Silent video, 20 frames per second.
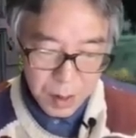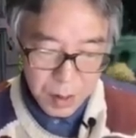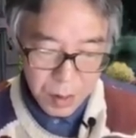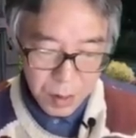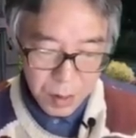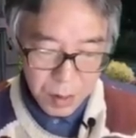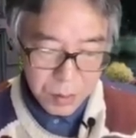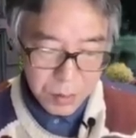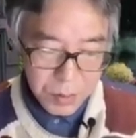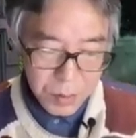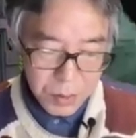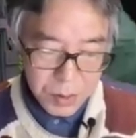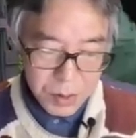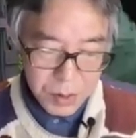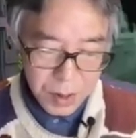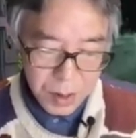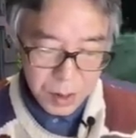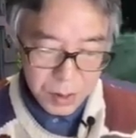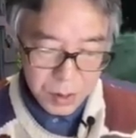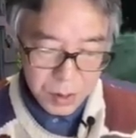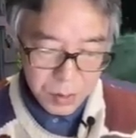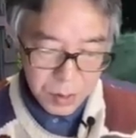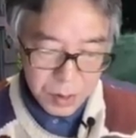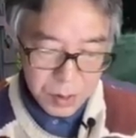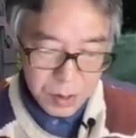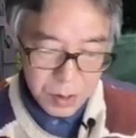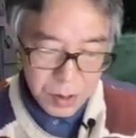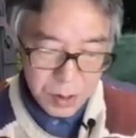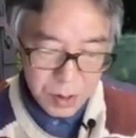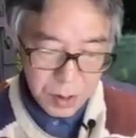almost this
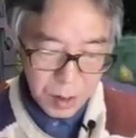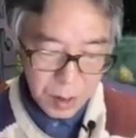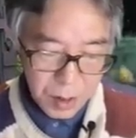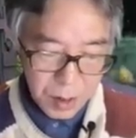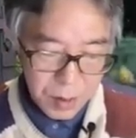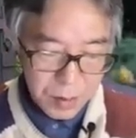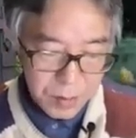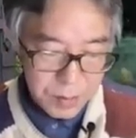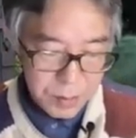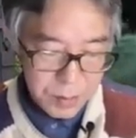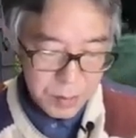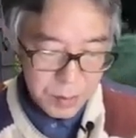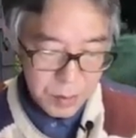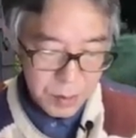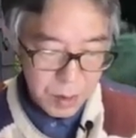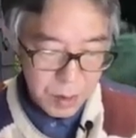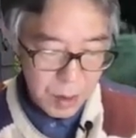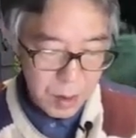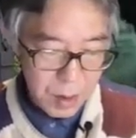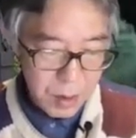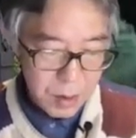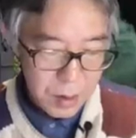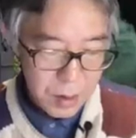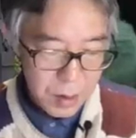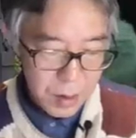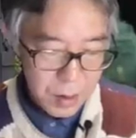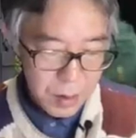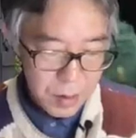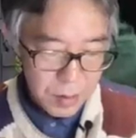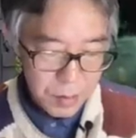with star, okay,
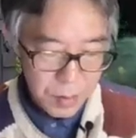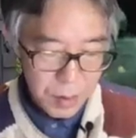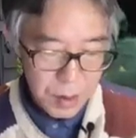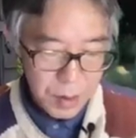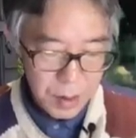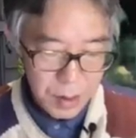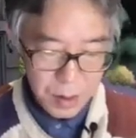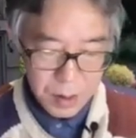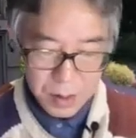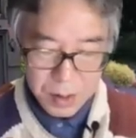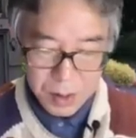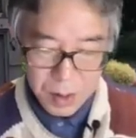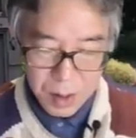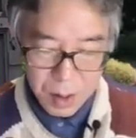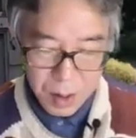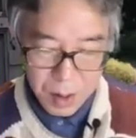by this.